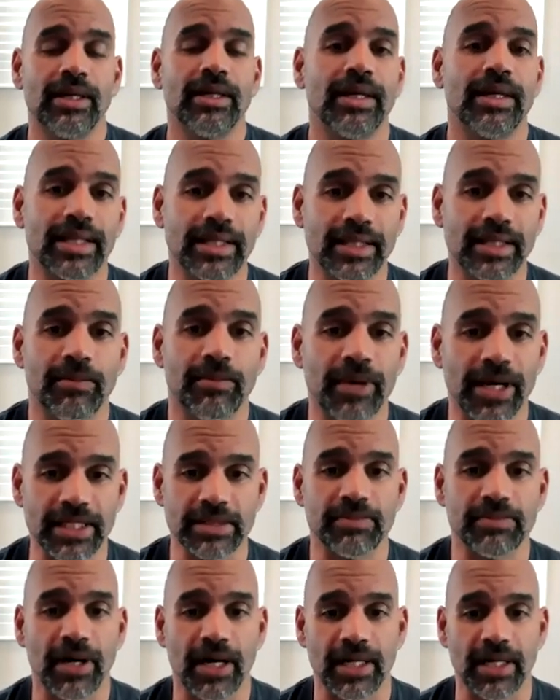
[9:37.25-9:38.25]
Get the
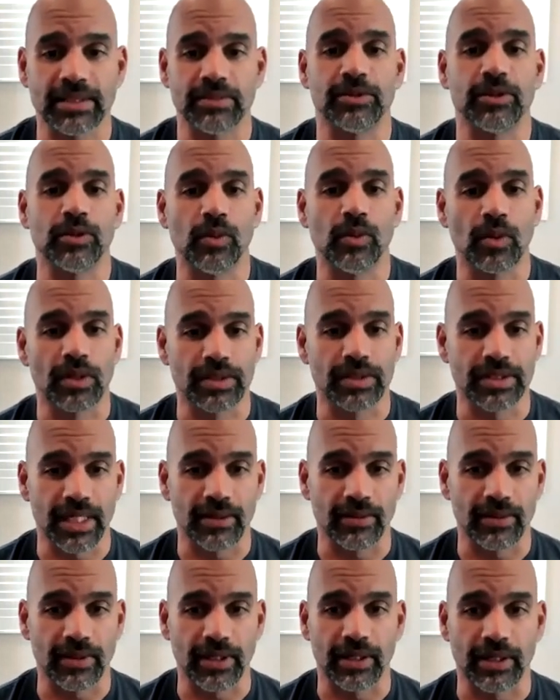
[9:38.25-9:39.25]
best possible words
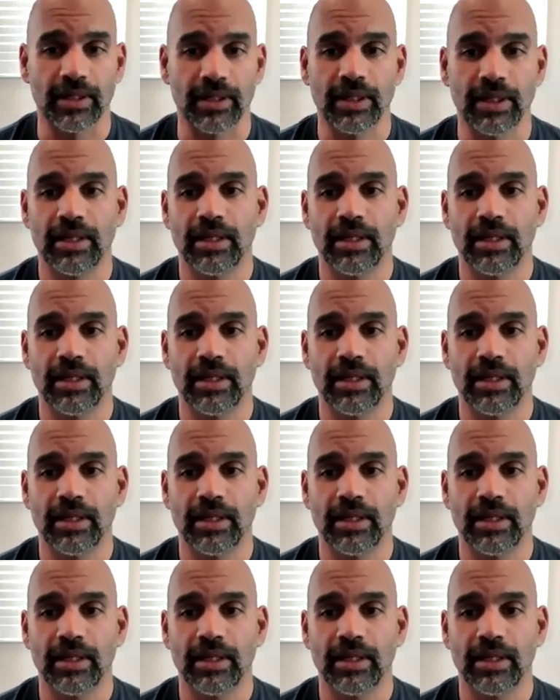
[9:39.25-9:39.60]
out there.